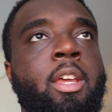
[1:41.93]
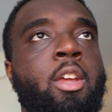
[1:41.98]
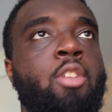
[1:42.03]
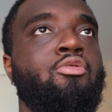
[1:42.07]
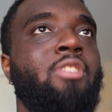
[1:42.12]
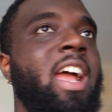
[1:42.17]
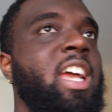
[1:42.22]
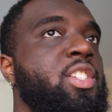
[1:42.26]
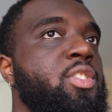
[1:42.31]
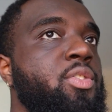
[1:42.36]

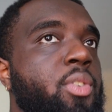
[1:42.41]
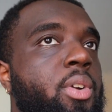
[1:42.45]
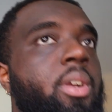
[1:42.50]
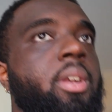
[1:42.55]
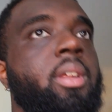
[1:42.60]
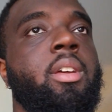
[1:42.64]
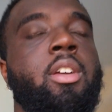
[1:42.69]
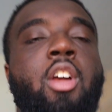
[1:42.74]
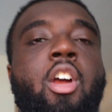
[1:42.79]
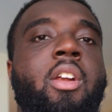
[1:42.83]
Rashford,
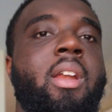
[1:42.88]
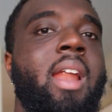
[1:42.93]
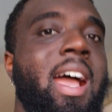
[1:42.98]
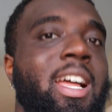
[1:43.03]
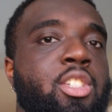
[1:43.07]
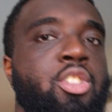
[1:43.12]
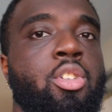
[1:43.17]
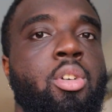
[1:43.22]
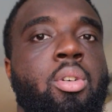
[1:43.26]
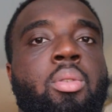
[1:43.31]

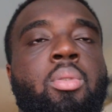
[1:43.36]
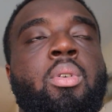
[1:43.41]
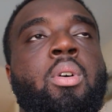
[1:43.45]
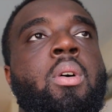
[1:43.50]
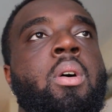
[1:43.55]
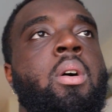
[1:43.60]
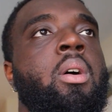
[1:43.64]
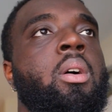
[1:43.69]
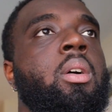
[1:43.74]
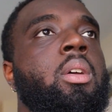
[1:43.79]
Garnacho,
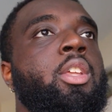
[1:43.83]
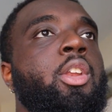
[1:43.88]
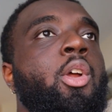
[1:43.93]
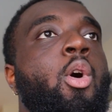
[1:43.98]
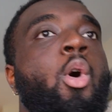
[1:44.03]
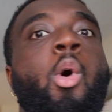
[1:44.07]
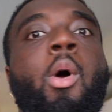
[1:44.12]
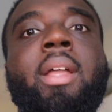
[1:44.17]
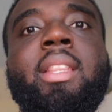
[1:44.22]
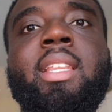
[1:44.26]

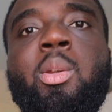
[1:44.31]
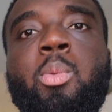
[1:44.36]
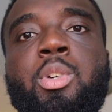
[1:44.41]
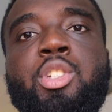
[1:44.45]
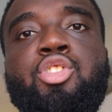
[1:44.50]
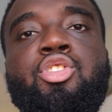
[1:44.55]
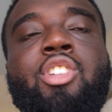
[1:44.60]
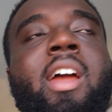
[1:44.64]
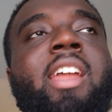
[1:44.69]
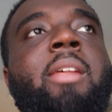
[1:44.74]
Højlund
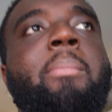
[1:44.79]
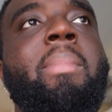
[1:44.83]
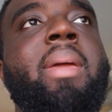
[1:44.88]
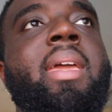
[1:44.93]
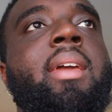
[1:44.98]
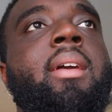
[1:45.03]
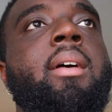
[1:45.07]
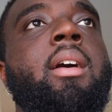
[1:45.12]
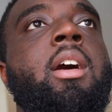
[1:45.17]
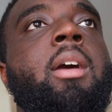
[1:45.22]
was trying to
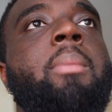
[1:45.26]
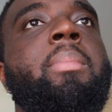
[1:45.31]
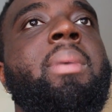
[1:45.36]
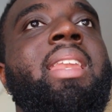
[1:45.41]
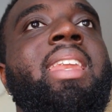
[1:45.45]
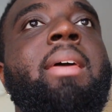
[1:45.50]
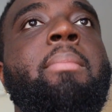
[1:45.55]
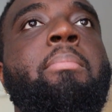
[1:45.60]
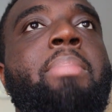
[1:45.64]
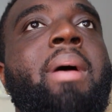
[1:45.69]
make
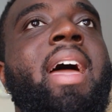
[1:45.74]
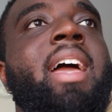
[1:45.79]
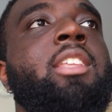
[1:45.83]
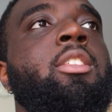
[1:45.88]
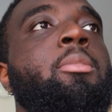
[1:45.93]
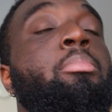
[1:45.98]
an impact.